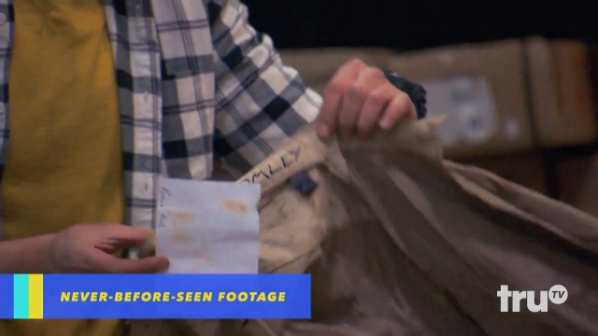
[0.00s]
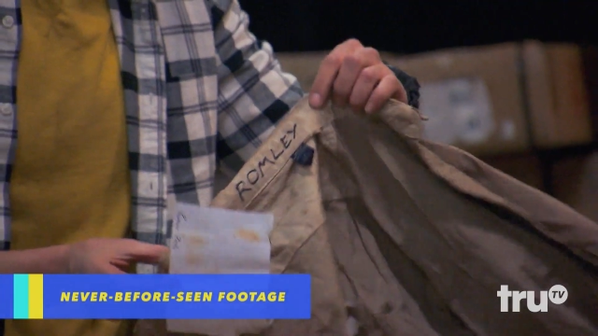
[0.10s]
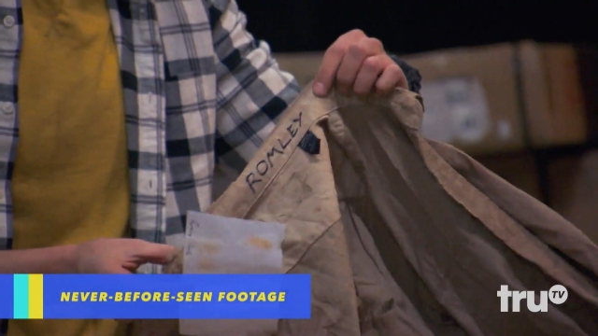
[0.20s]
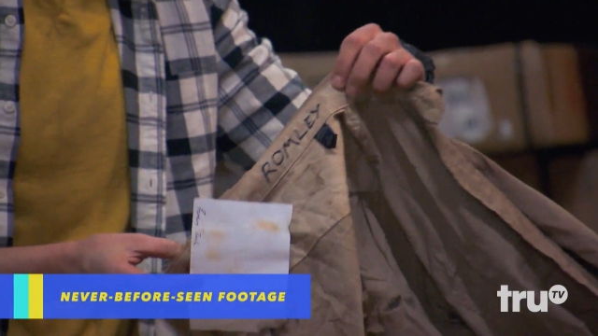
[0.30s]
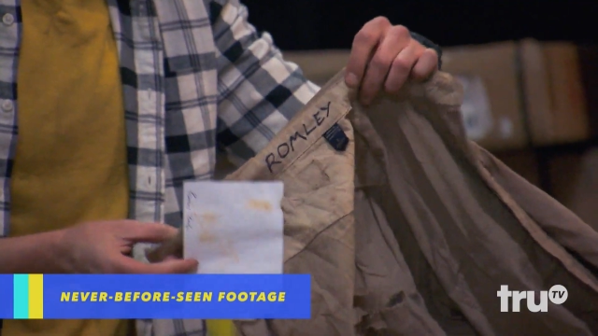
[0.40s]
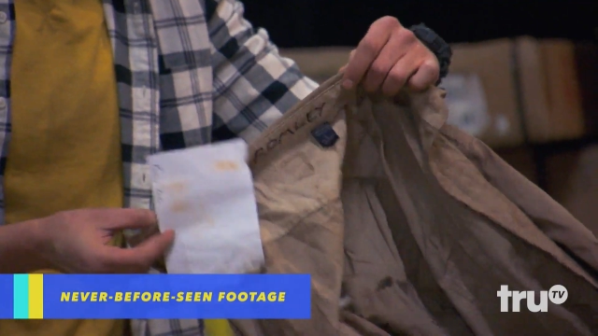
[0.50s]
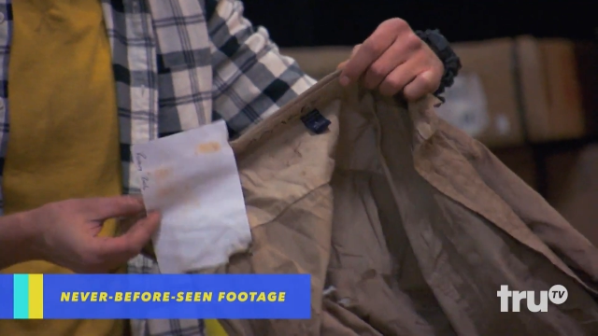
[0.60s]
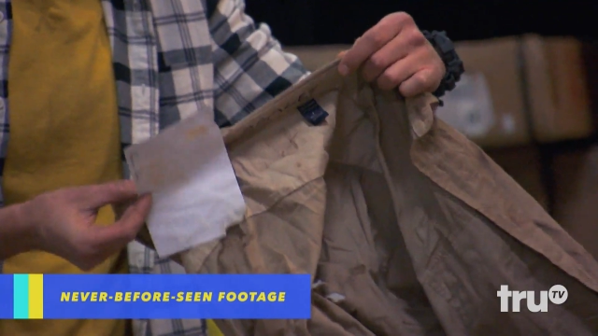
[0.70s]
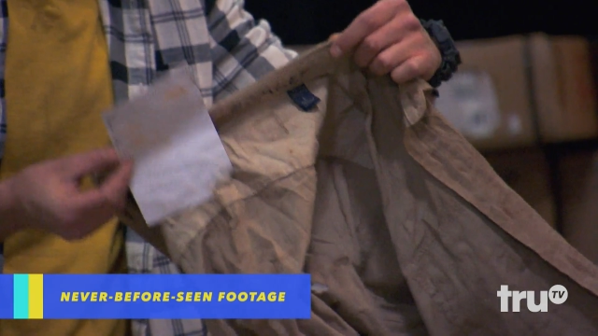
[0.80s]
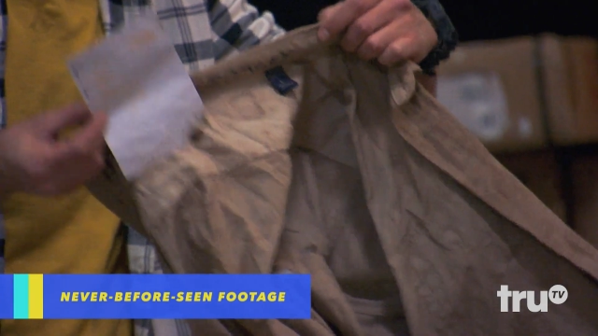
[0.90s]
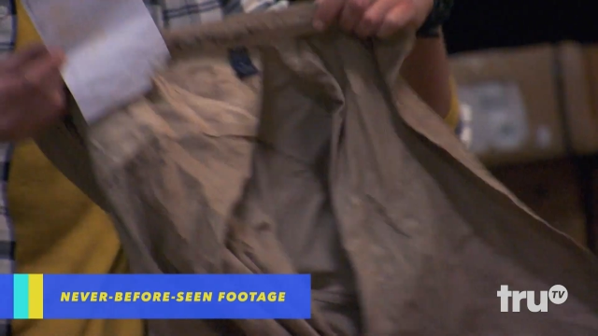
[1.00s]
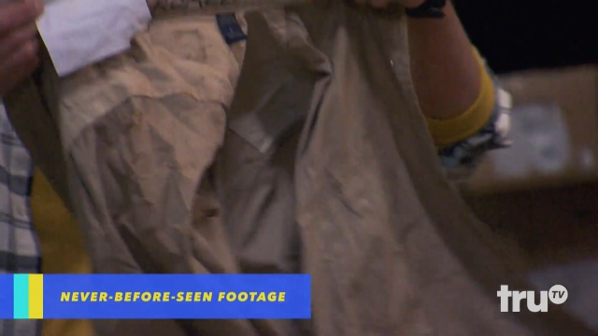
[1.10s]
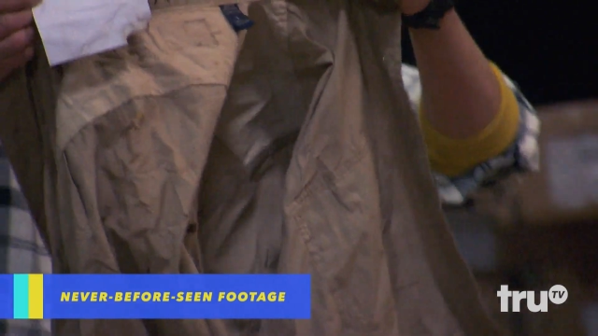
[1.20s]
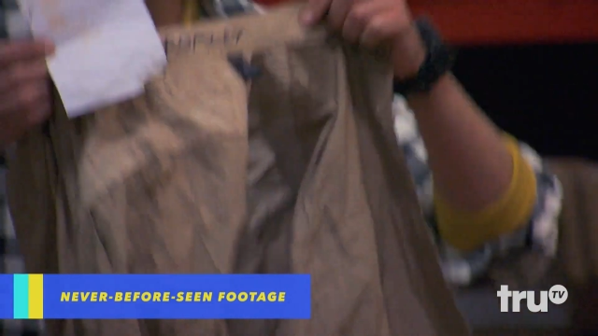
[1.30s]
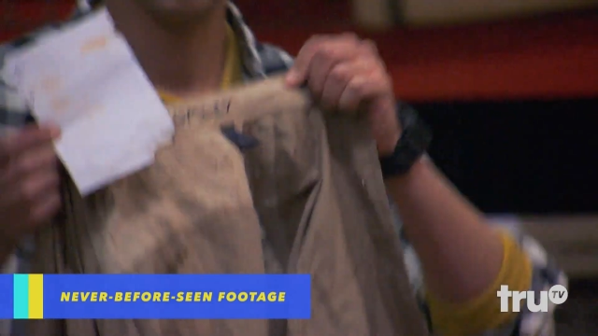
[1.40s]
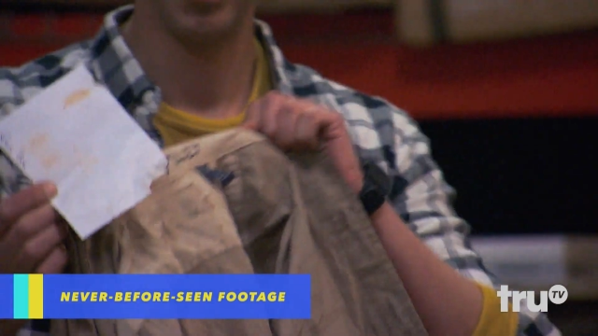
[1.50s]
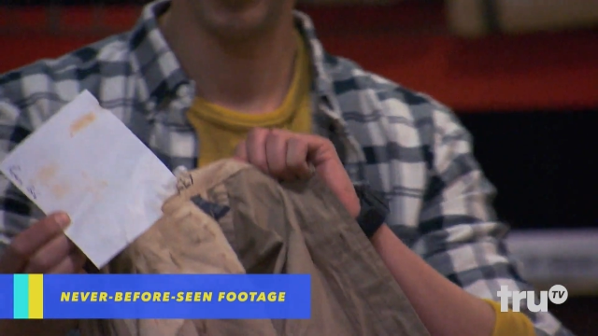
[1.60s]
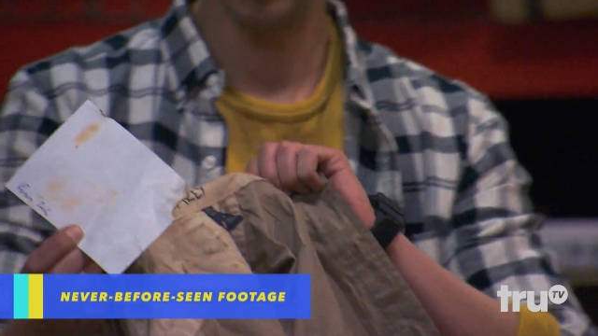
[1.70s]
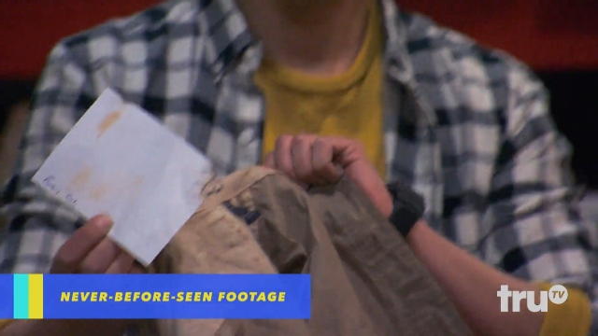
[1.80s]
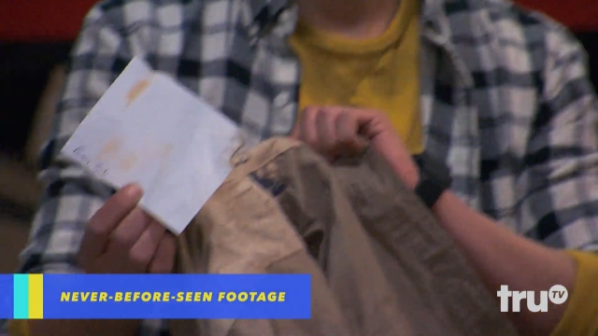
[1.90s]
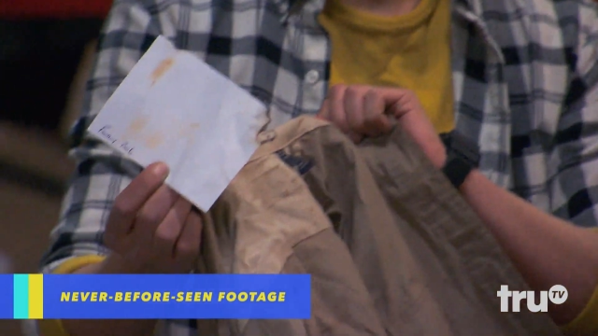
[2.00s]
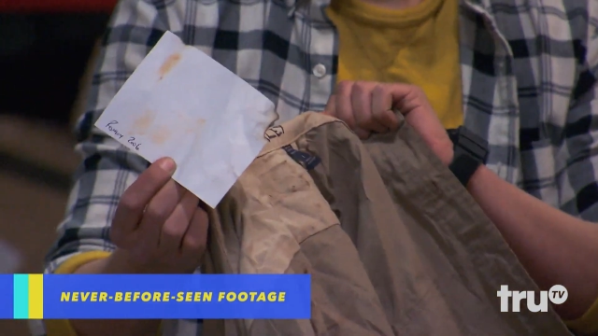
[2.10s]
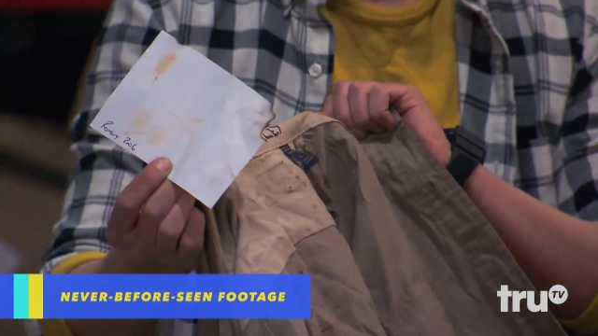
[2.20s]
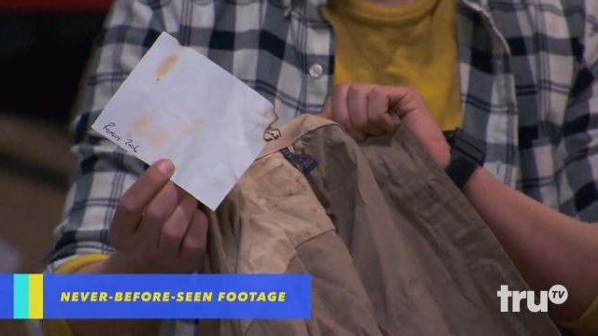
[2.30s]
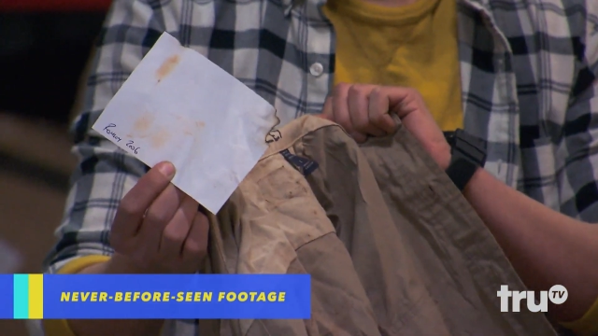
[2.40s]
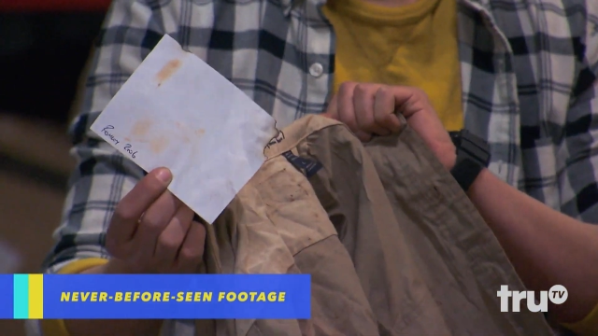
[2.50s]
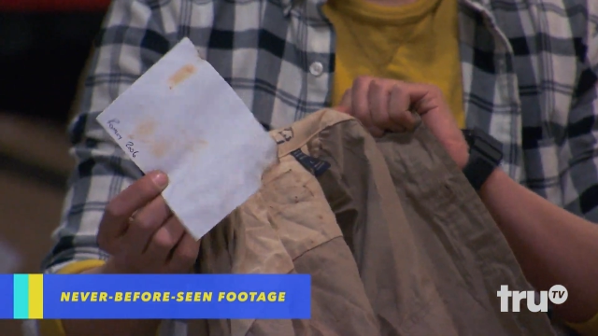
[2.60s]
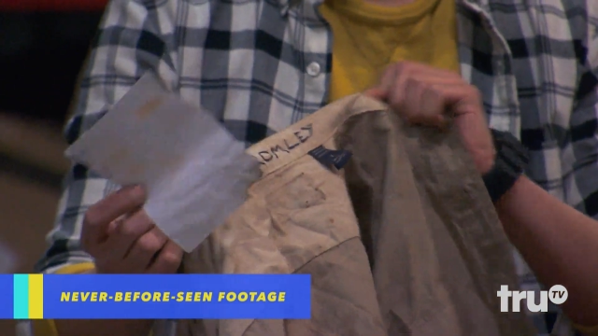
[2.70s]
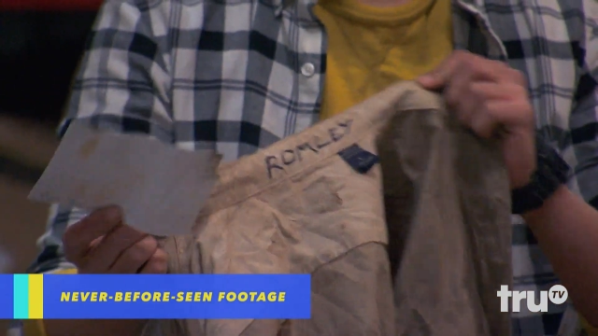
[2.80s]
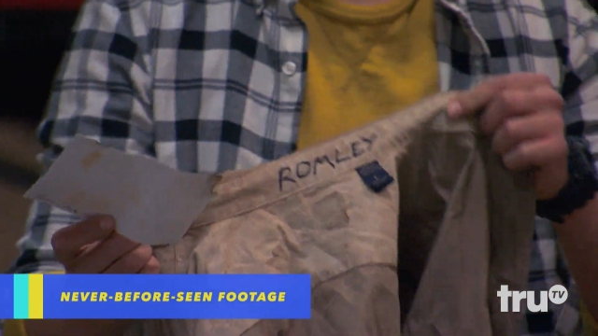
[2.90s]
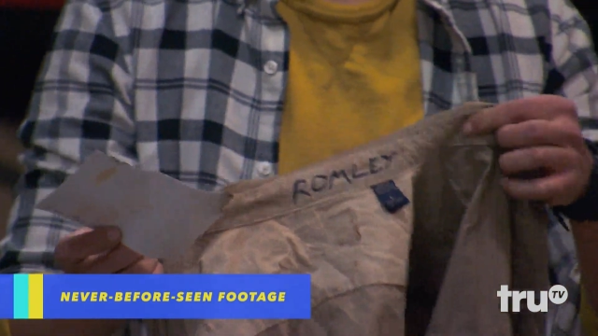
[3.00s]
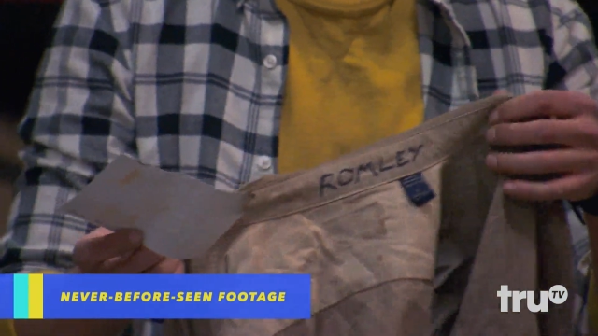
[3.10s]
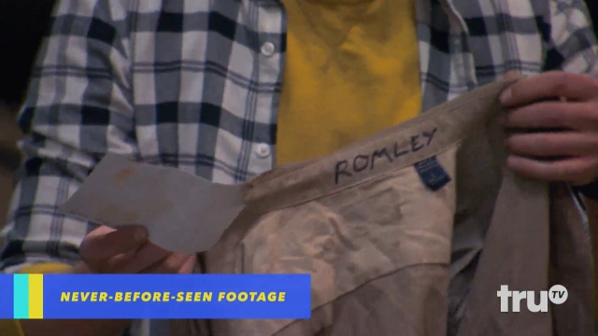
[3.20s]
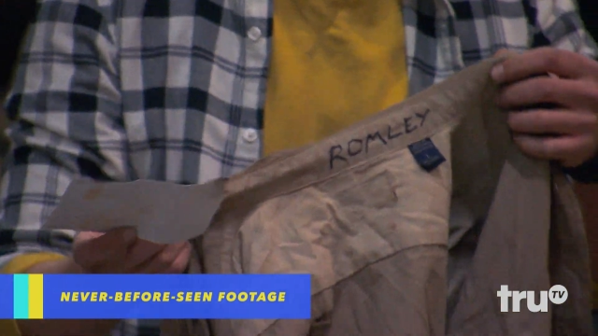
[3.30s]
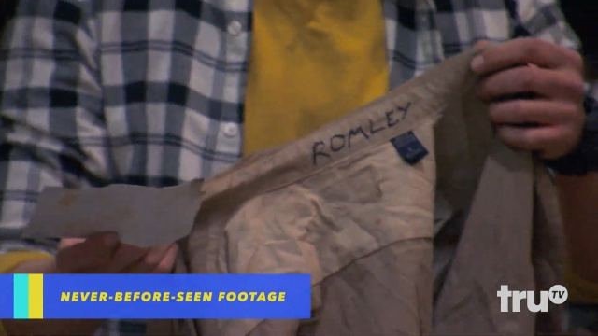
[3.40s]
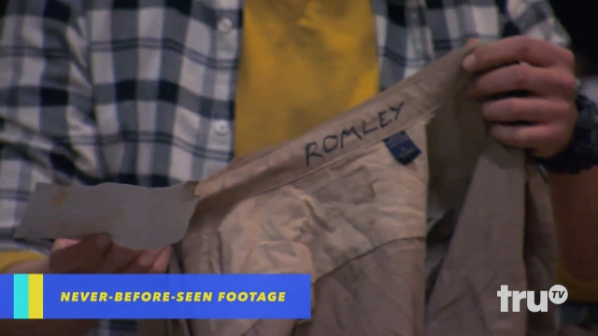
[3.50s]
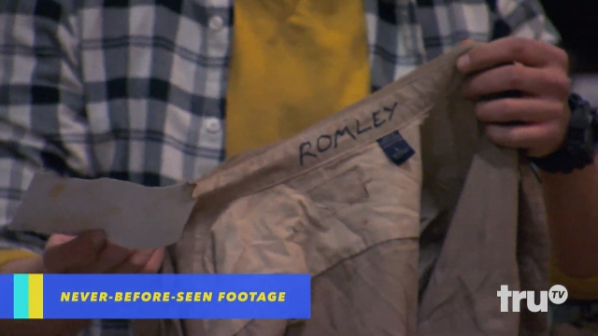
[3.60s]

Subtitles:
(no speaker visible)